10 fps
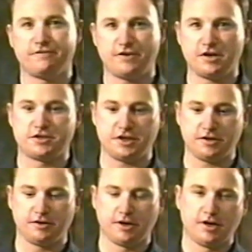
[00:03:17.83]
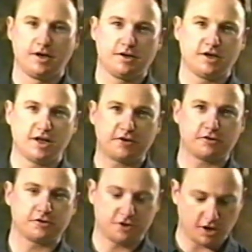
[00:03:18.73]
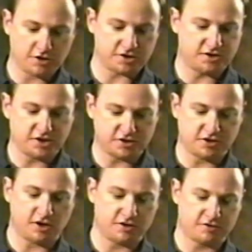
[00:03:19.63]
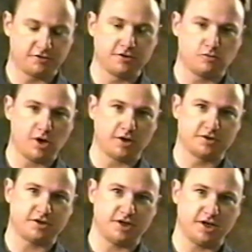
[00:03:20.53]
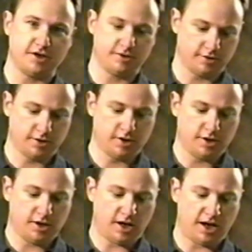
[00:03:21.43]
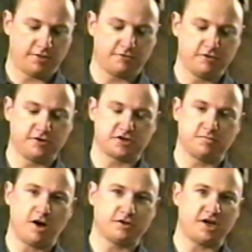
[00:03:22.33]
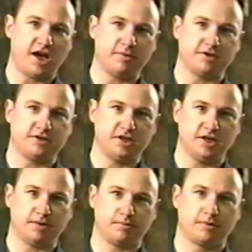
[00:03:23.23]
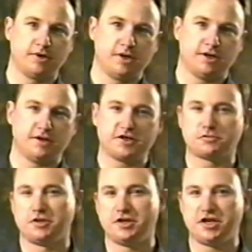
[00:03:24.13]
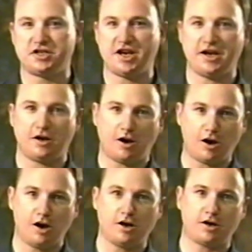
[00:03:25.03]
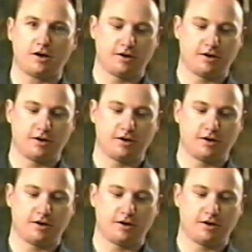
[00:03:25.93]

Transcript: function, the electrical charge is discharged through the weld stud and through the small timing tip. Now this will initiate an arc